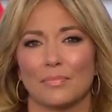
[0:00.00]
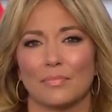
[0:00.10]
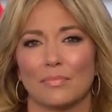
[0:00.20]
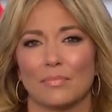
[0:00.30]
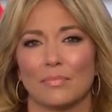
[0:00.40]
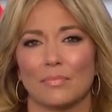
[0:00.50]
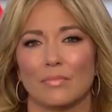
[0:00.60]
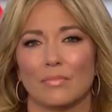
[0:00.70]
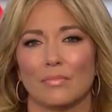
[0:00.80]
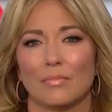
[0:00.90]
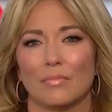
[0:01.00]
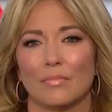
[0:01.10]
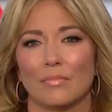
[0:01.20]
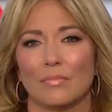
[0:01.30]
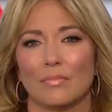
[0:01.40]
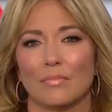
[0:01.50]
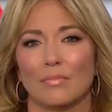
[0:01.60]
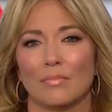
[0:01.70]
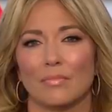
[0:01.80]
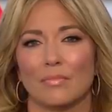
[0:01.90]

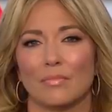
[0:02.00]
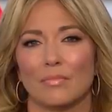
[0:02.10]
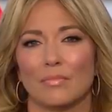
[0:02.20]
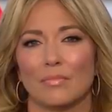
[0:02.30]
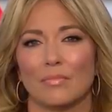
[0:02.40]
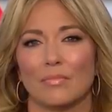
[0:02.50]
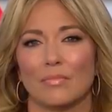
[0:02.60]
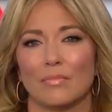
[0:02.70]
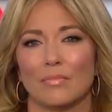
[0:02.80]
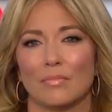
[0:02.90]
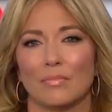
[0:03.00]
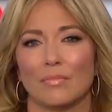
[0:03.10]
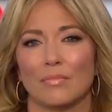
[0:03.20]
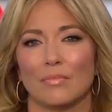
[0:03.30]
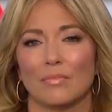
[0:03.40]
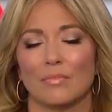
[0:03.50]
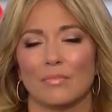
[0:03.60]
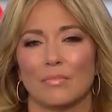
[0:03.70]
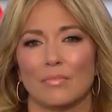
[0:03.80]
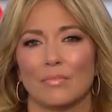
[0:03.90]

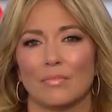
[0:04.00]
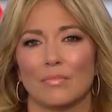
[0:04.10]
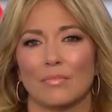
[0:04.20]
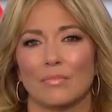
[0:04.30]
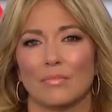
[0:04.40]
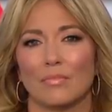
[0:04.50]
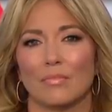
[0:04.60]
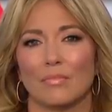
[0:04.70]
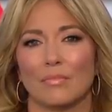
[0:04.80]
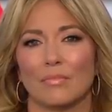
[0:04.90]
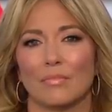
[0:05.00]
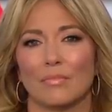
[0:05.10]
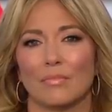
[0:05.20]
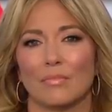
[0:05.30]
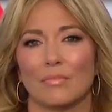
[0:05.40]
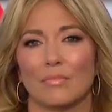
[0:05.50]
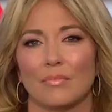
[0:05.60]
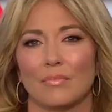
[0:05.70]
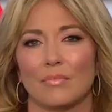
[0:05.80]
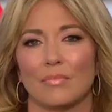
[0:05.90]

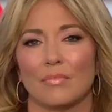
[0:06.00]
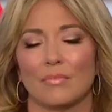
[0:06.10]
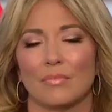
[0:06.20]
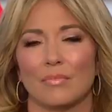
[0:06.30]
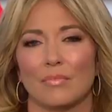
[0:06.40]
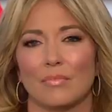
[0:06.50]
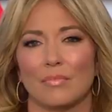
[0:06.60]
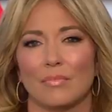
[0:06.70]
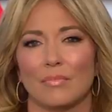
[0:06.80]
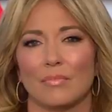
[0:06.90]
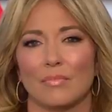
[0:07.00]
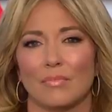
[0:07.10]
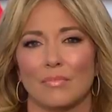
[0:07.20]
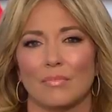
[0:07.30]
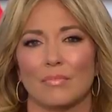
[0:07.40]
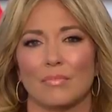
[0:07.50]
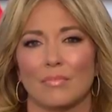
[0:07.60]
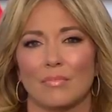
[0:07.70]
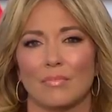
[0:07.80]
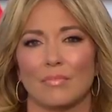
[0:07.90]
The person shown says nothing.